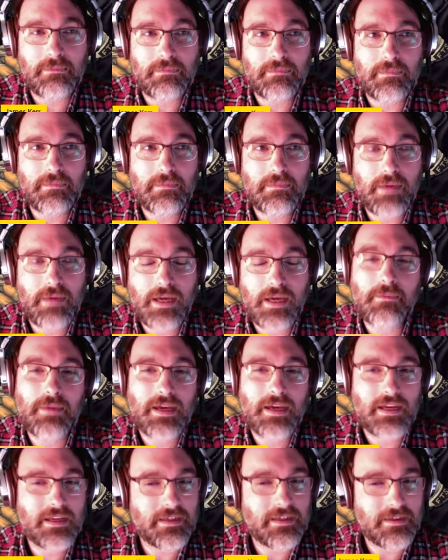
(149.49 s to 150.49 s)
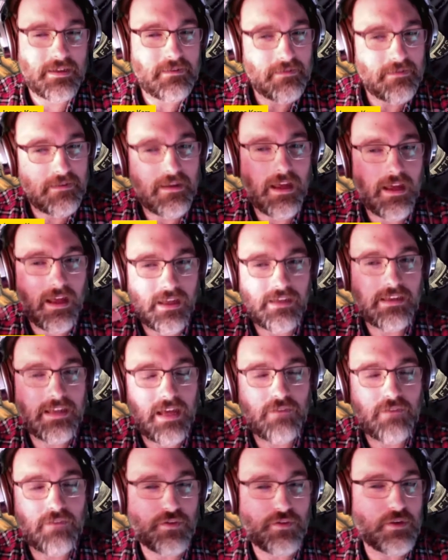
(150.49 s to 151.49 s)
my my
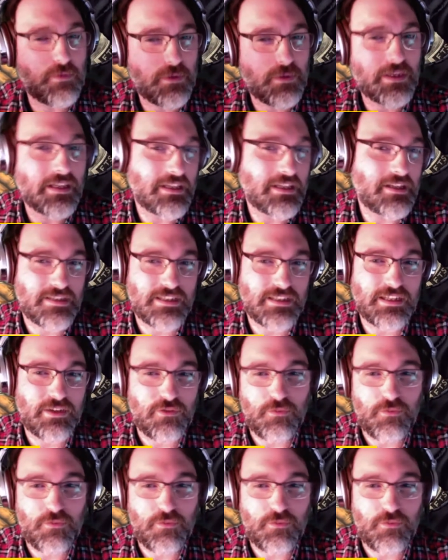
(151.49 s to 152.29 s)
love of it really does live